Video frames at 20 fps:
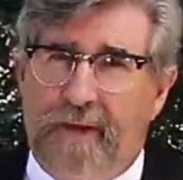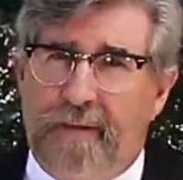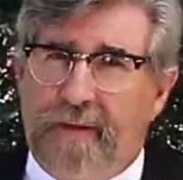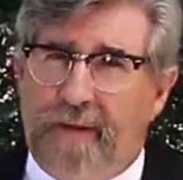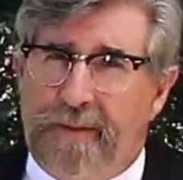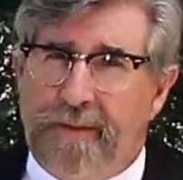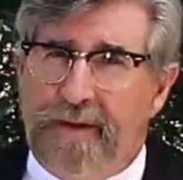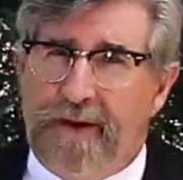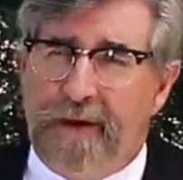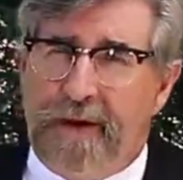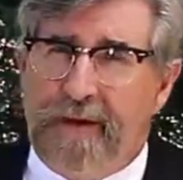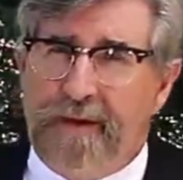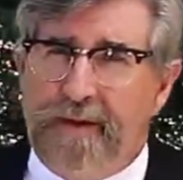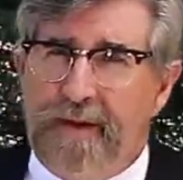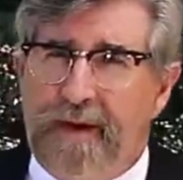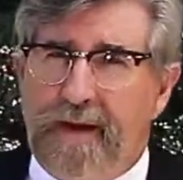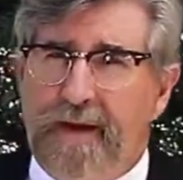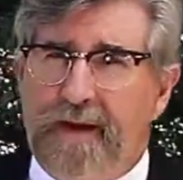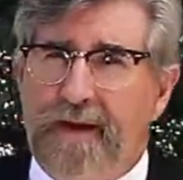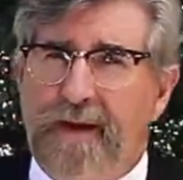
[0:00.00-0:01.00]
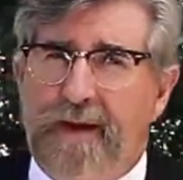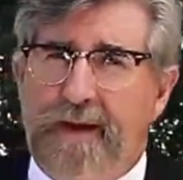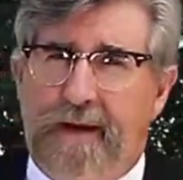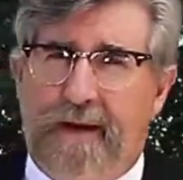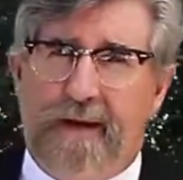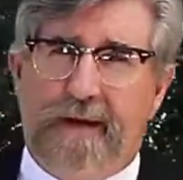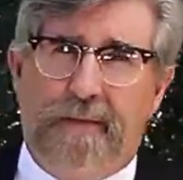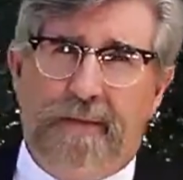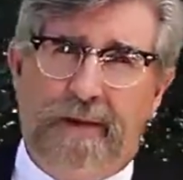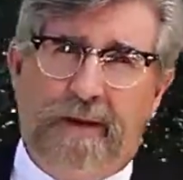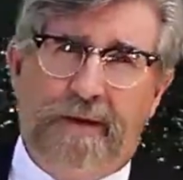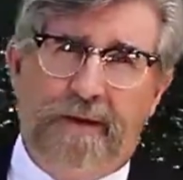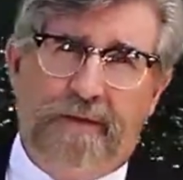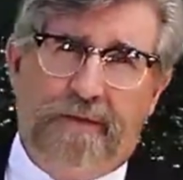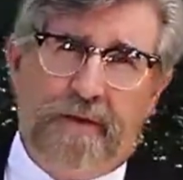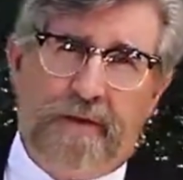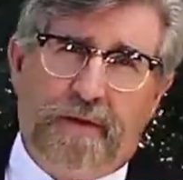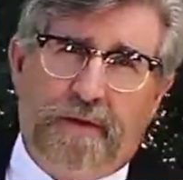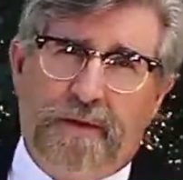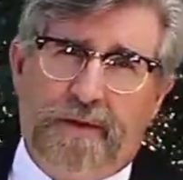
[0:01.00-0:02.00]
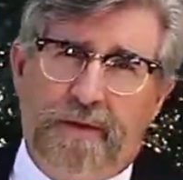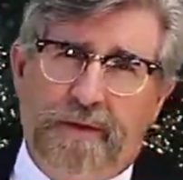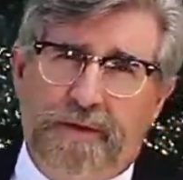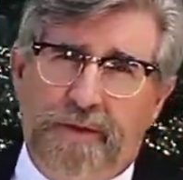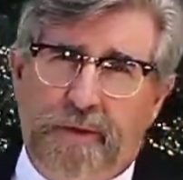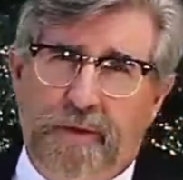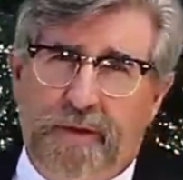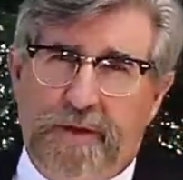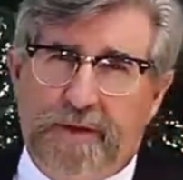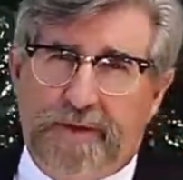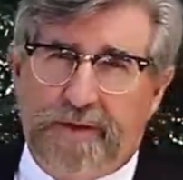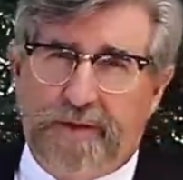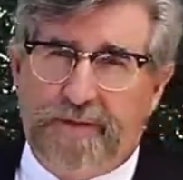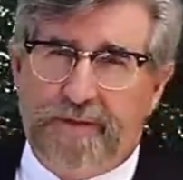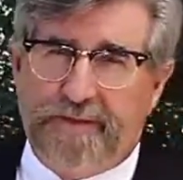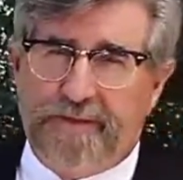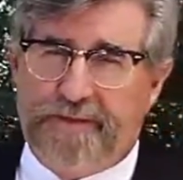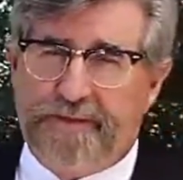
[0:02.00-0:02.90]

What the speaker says: But beyond that, it can be a difficult situation.